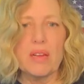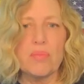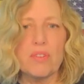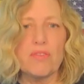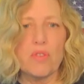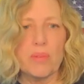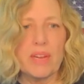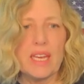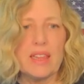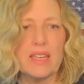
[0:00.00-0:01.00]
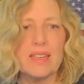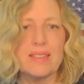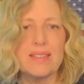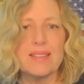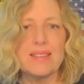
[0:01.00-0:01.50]
I'm performing it than
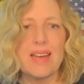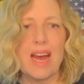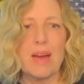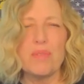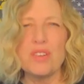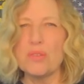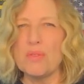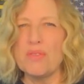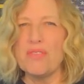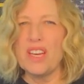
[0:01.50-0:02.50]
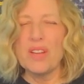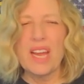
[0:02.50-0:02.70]
to stop and show them a video.